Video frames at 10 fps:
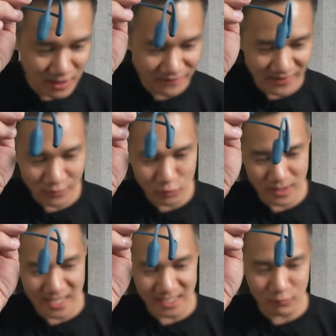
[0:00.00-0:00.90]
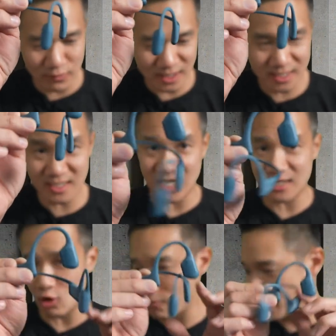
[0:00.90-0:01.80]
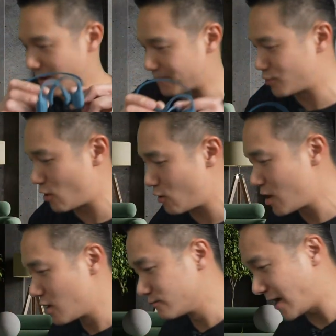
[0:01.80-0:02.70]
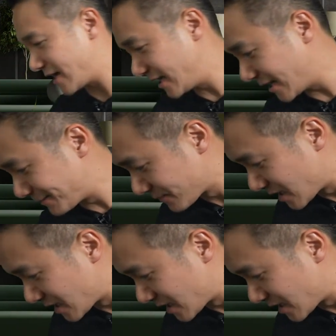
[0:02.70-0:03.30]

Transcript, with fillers: me know if you have que any questions on the Open Run Pro right here.